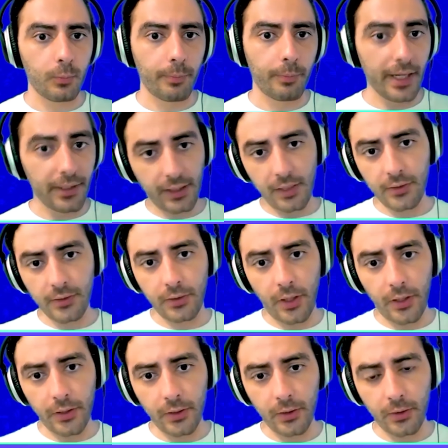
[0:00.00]
best case
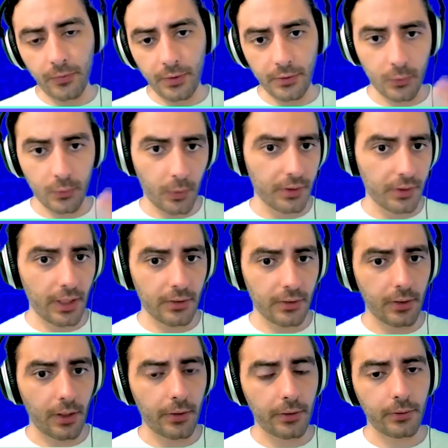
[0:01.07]
scenario versus worst case
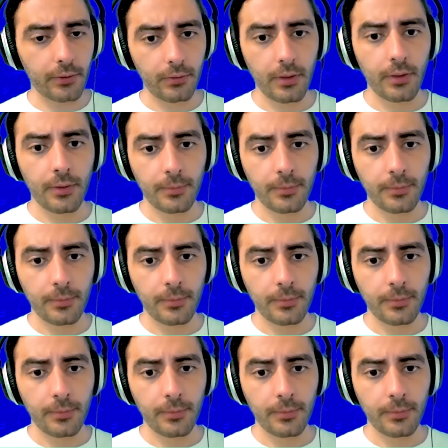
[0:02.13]
scenario